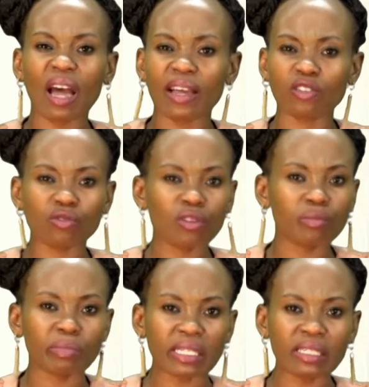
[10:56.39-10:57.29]
I do
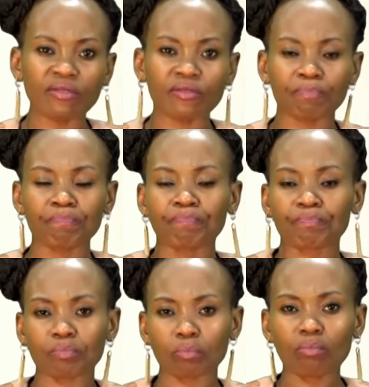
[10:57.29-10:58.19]
not believe
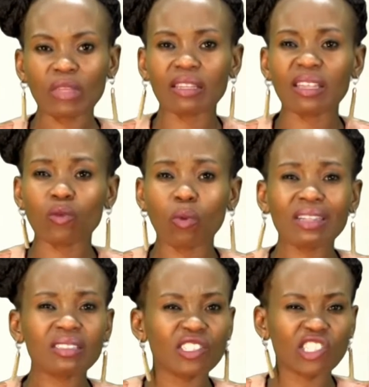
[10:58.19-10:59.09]
that
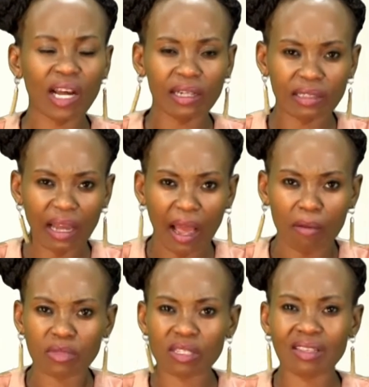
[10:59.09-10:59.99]
once a child
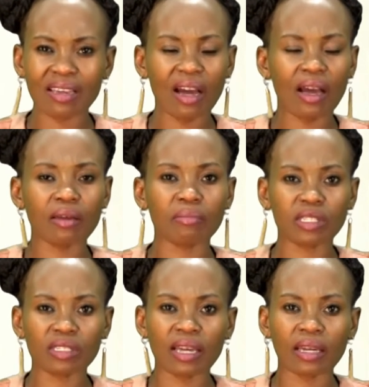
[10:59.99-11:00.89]
comes, they are a
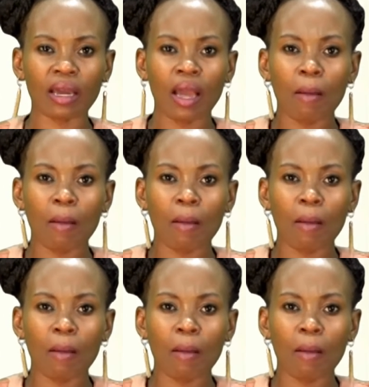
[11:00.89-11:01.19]
mistake.